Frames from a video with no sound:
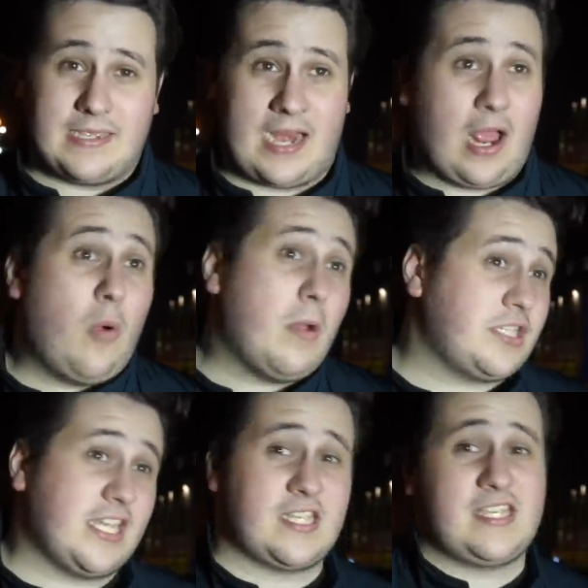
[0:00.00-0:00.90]
And I almost
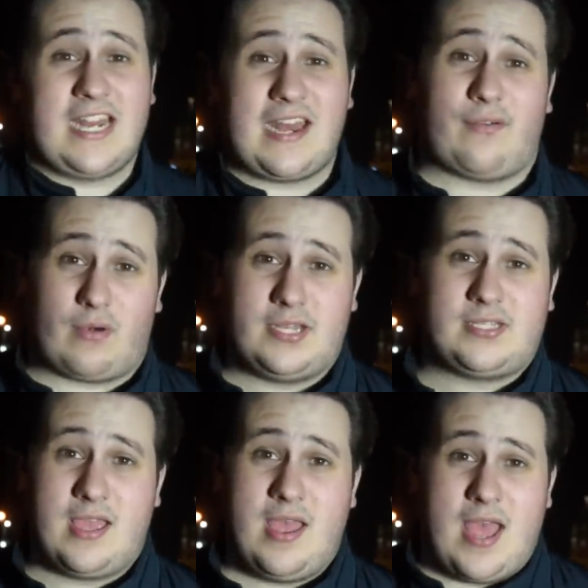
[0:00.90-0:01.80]
think it's because he did have a
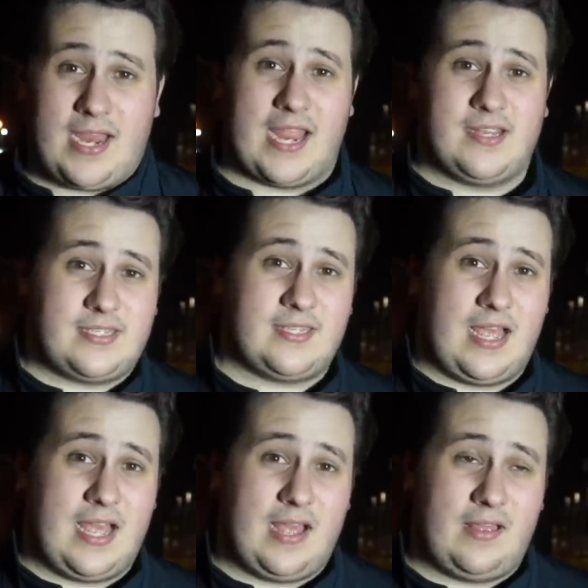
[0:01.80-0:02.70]
rest against,
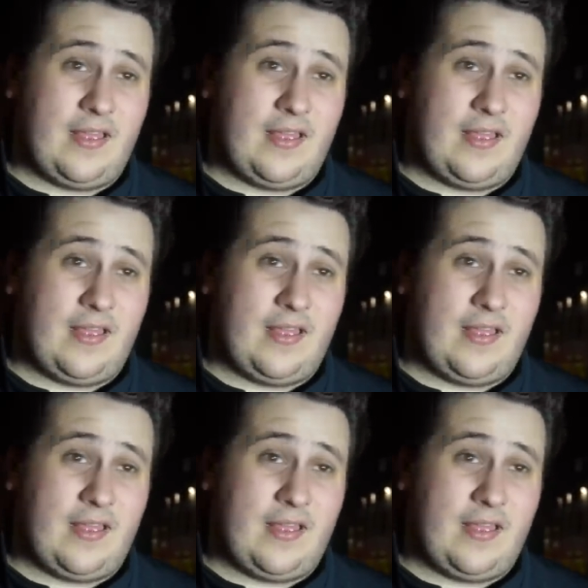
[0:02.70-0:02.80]
uh,